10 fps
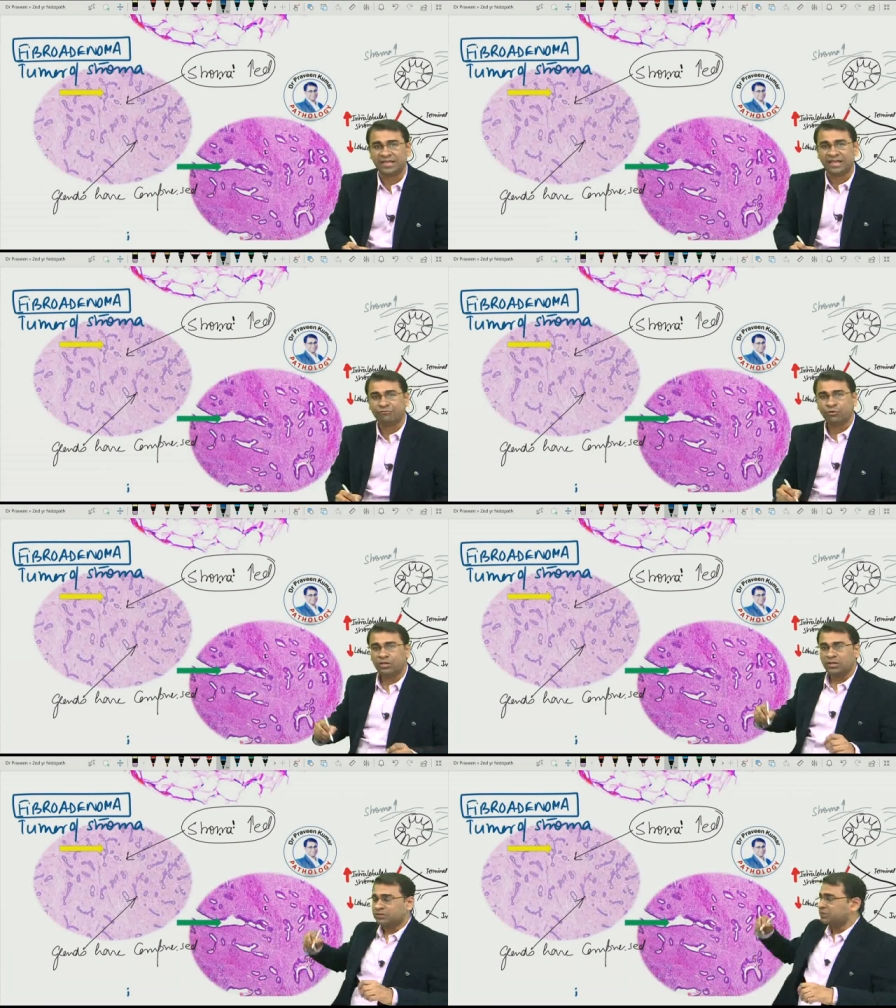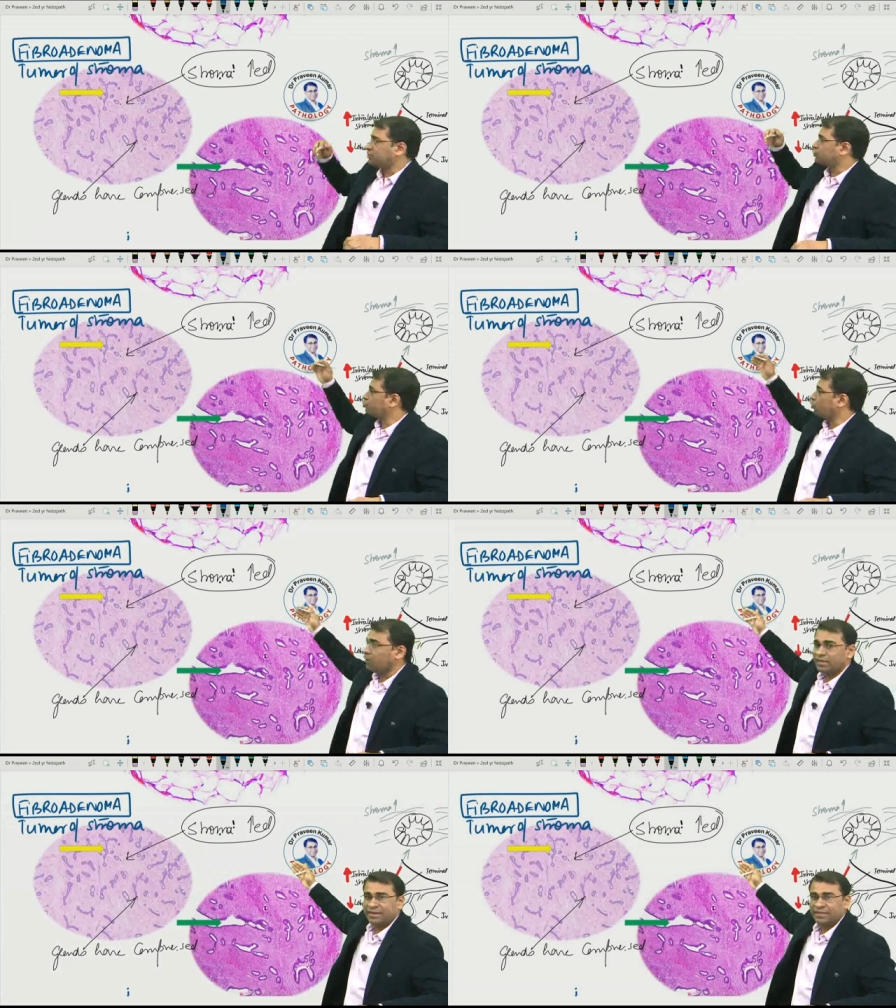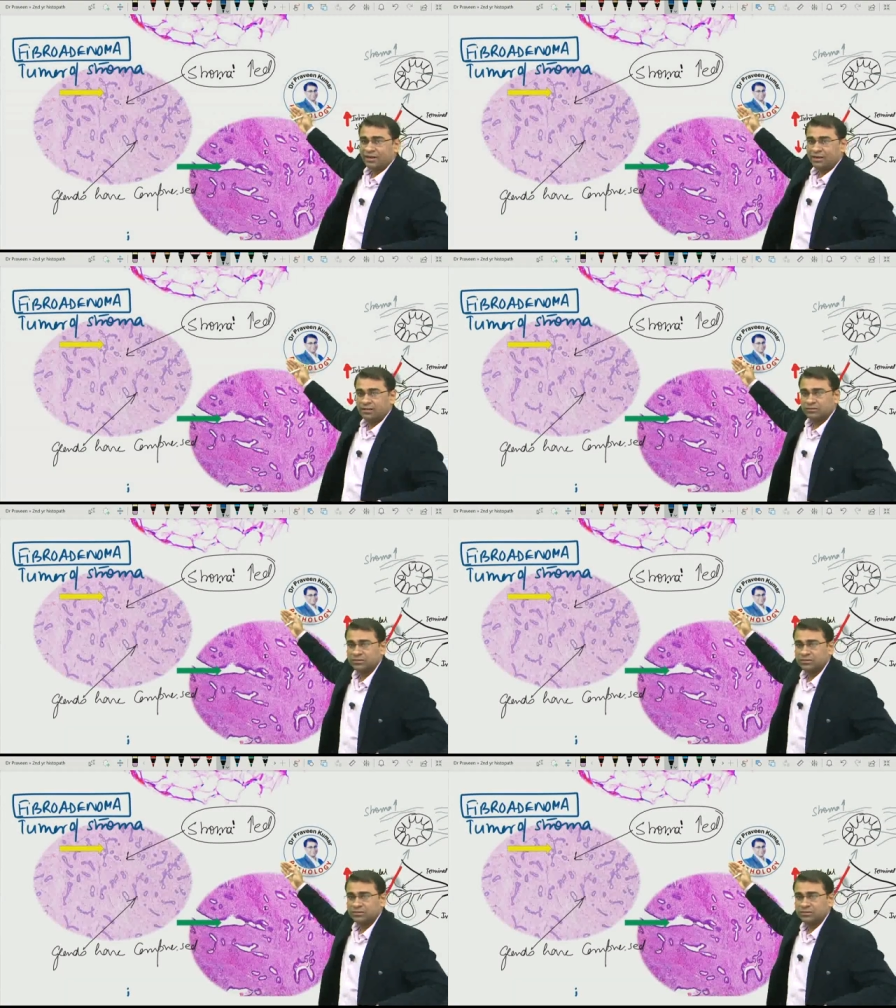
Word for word: Therefore, the stromal area,